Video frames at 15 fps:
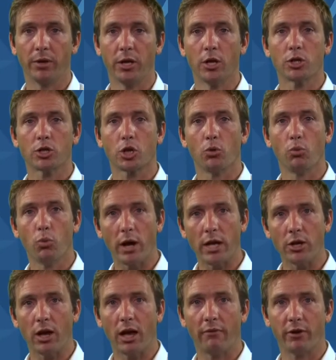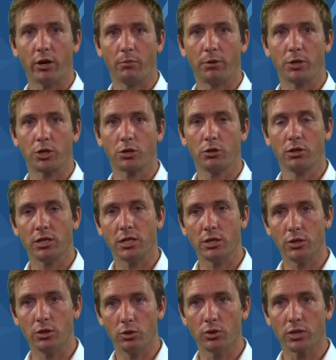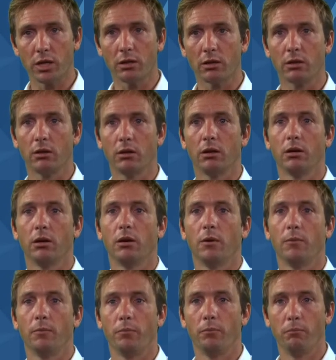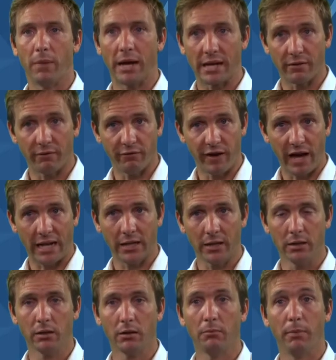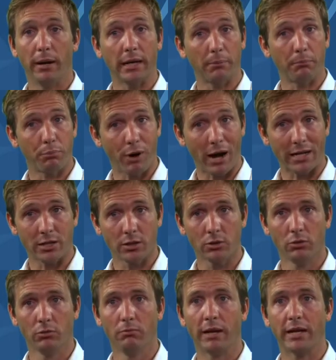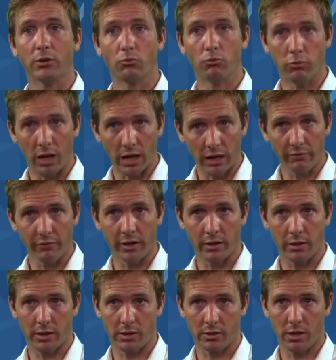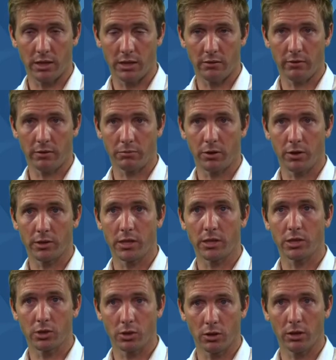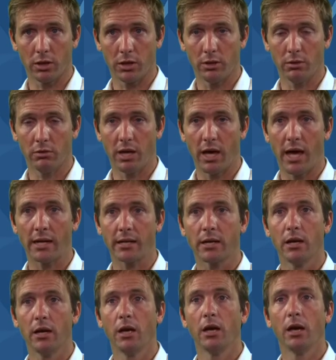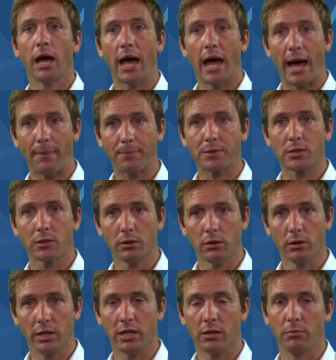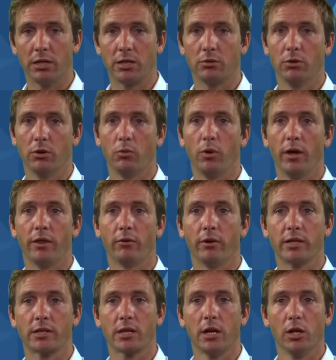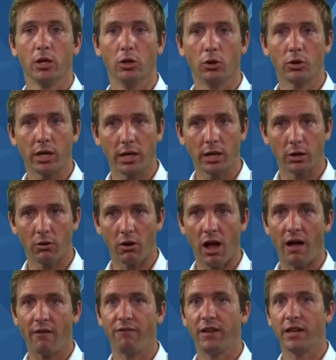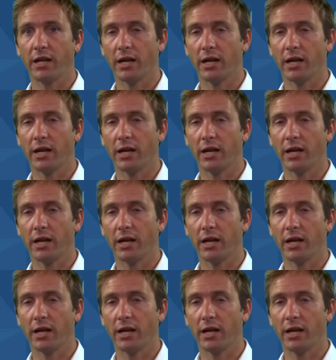So when you have an opportunity to use it, make it valid, make it practical, make it relevant in the scientific process, certainly do that. Absolutely commit to it, whether it's looking at graphing and